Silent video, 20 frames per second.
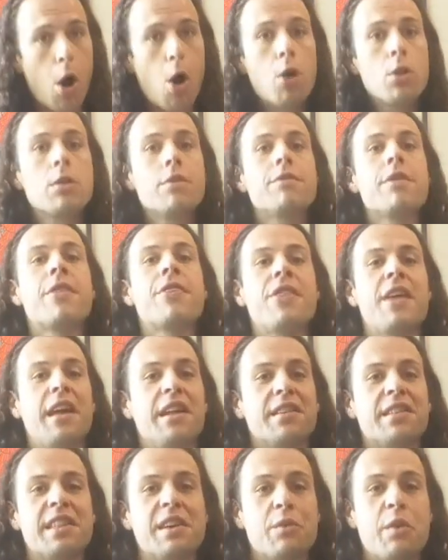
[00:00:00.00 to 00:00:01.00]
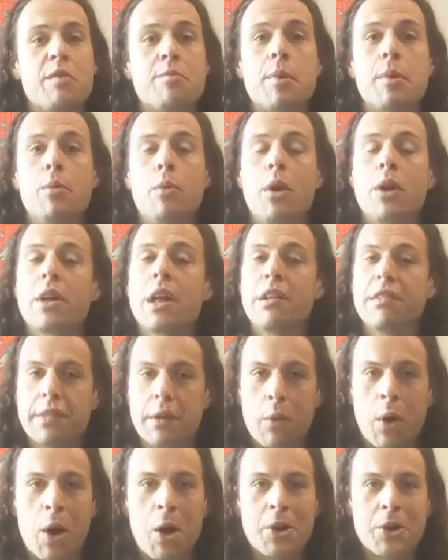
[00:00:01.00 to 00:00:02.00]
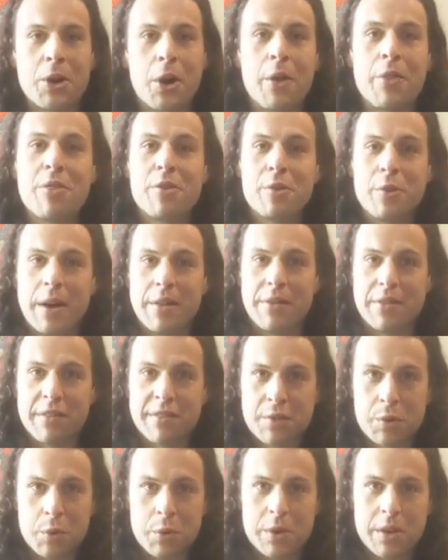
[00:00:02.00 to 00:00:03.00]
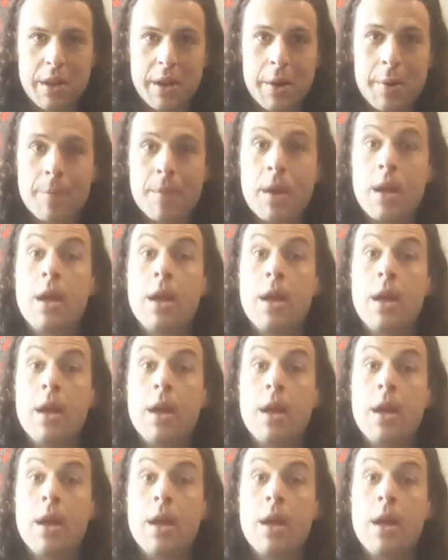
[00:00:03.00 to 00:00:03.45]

all of the things that we've been working so hard on throughout the school year.